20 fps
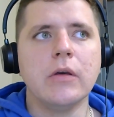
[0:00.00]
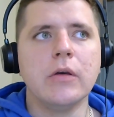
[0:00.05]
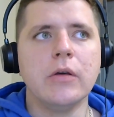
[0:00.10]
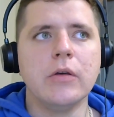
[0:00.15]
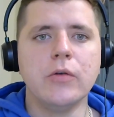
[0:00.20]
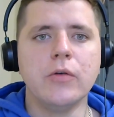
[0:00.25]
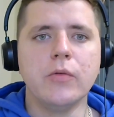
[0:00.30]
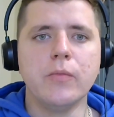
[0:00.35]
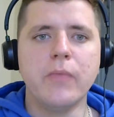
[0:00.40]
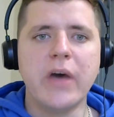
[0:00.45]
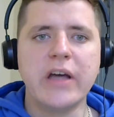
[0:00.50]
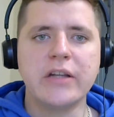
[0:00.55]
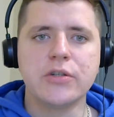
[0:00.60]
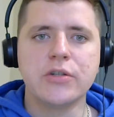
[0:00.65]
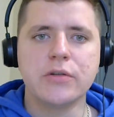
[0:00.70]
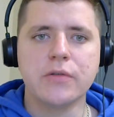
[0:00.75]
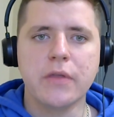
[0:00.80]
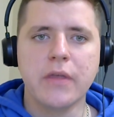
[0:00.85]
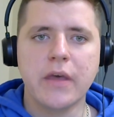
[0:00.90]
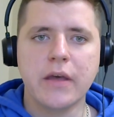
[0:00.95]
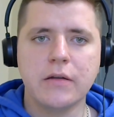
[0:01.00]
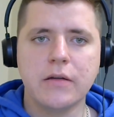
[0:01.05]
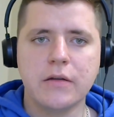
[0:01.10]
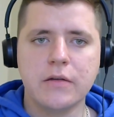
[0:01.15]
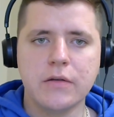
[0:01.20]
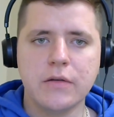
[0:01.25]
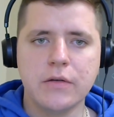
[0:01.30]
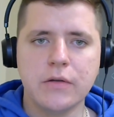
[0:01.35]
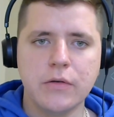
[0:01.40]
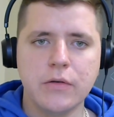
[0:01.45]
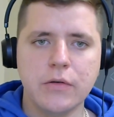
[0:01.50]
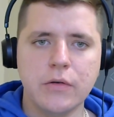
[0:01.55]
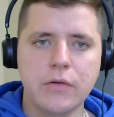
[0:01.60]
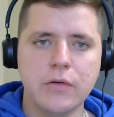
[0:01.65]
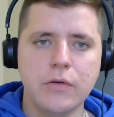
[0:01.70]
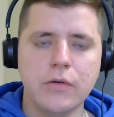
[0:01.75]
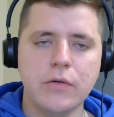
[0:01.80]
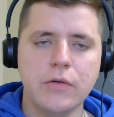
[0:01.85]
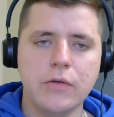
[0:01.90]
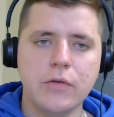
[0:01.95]
you mentioned that
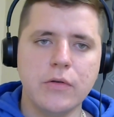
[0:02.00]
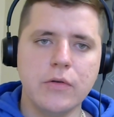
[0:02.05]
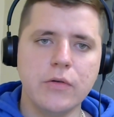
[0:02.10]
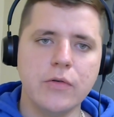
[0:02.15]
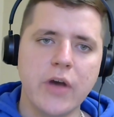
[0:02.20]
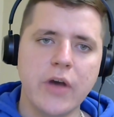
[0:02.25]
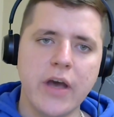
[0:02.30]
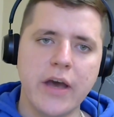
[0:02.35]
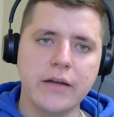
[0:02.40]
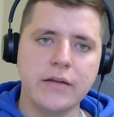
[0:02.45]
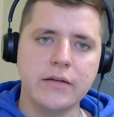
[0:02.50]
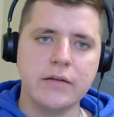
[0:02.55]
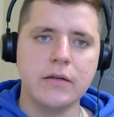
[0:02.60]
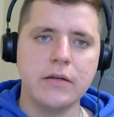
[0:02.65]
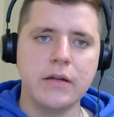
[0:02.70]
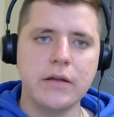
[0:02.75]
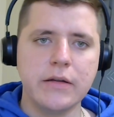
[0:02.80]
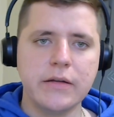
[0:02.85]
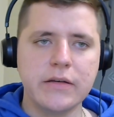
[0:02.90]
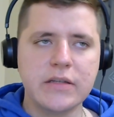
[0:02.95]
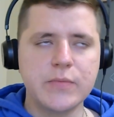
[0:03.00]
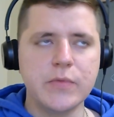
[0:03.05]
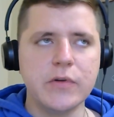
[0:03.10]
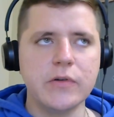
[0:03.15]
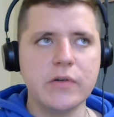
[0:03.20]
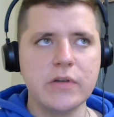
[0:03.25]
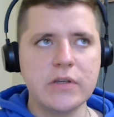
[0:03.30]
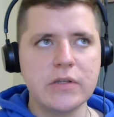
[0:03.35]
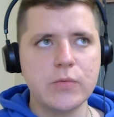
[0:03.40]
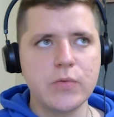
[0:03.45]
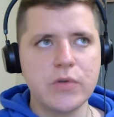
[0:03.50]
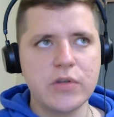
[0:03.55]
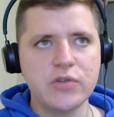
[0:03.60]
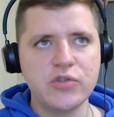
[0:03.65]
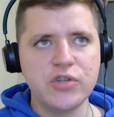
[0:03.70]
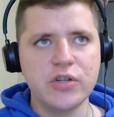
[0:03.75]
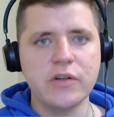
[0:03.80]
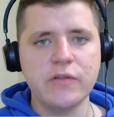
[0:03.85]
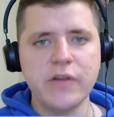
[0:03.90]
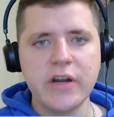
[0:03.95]
you had an experience with
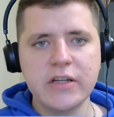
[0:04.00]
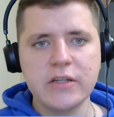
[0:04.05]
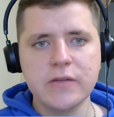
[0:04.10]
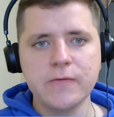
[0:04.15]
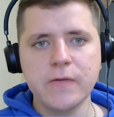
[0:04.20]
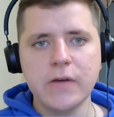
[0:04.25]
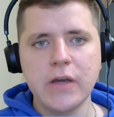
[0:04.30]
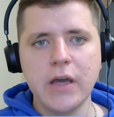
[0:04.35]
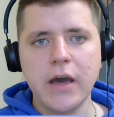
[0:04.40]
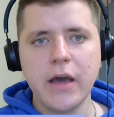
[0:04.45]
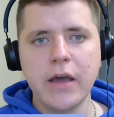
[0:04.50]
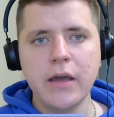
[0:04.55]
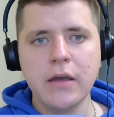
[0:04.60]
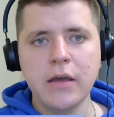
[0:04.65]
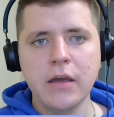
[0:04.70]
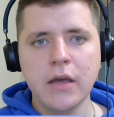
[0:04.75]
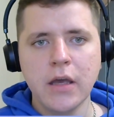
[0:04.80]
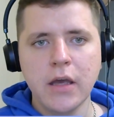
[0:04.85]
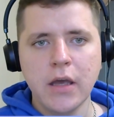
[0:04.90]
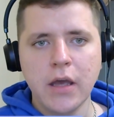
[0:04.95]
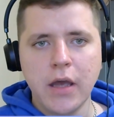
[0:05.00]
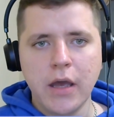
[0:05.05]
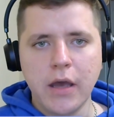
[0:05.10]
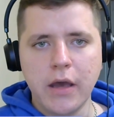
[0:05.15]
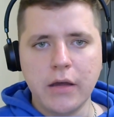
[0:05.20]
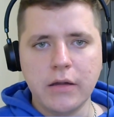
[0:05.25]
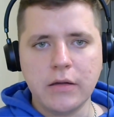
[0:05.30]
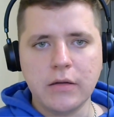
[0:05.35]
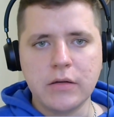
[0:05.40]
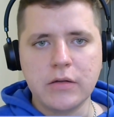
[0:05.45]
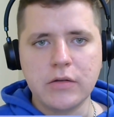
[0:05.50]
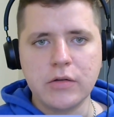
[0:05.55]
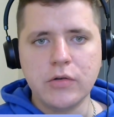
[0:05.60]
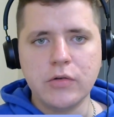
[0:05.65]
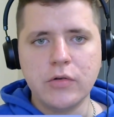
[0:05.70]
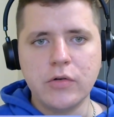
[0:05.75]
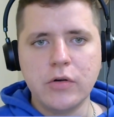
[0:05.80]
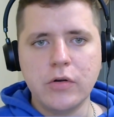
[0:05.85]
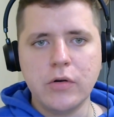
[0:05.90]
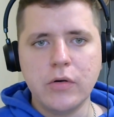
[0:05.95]
generative AI, and
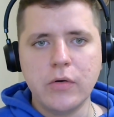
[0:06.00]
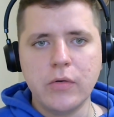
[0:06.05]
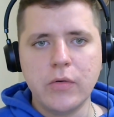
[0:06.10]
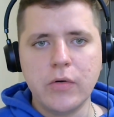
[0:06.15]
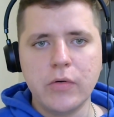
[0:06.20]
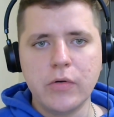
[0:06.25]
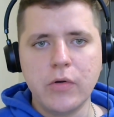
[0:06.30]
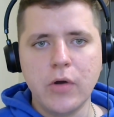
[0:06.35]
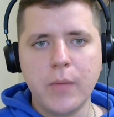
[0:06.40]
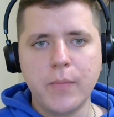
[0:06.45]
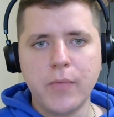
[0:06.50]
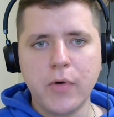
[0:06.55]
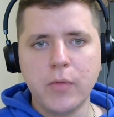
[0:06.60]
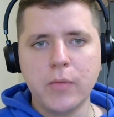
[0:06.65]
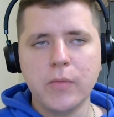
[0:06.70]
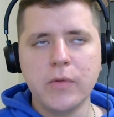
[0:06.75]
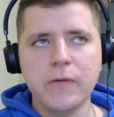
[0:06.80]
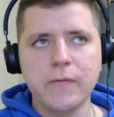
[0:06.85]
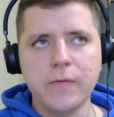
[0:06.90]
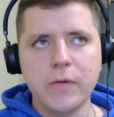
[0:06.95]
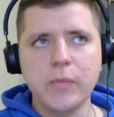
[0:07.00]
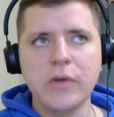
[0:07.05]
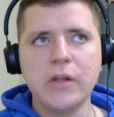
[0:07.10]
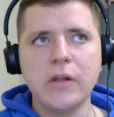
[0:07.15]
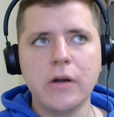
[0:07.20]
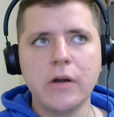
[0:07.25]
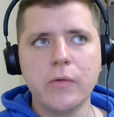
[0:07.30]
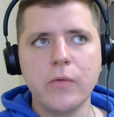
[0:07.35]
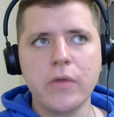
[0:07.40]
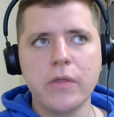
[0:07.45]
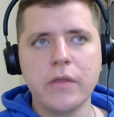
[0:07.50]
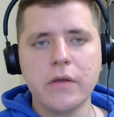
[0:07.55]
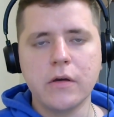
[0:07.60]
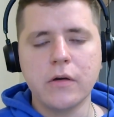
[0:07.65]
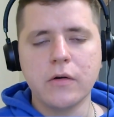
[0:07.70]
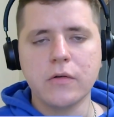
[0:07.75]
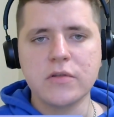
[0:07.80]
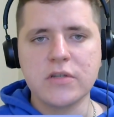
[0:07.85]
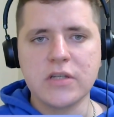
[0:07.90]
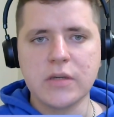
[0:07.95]
you are probably familiar with the
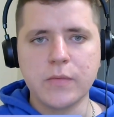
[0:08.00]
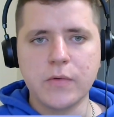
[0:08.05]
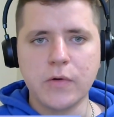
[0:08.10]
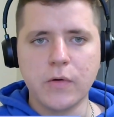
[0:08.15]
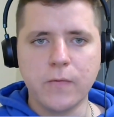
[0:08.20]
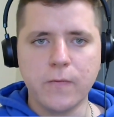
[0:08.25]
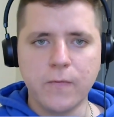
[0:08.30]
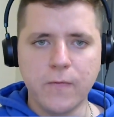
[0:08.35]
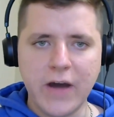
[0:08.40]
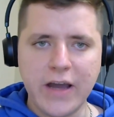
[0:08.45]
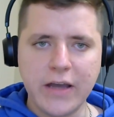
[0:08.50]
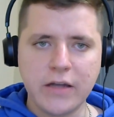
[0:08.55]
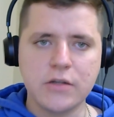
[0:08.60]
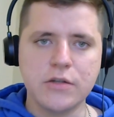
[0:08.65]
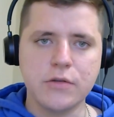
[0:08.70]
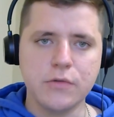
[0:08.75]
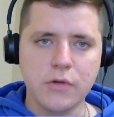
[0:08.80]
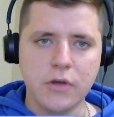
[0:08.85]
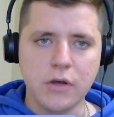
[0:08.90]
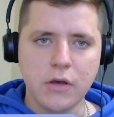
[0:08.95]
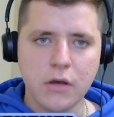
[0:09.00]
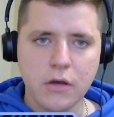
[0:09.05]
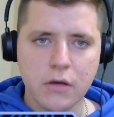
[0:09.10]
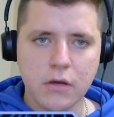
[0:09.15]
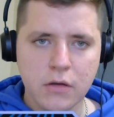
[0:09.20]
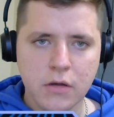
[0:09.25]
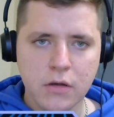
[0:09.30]
concept of fine tuning.